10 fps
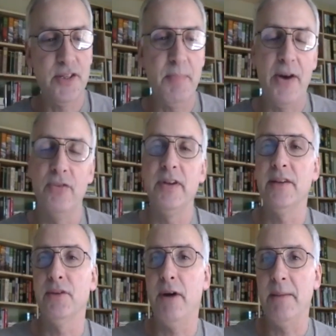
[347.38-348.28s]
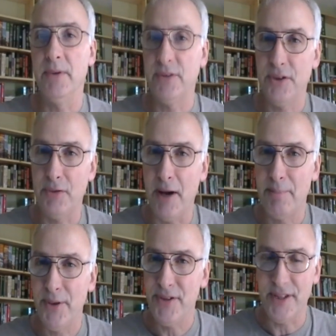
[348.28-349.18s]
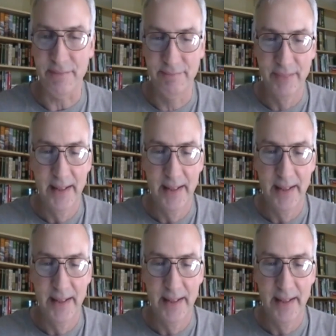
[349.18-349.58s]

just a matter of getting the right book to the right person.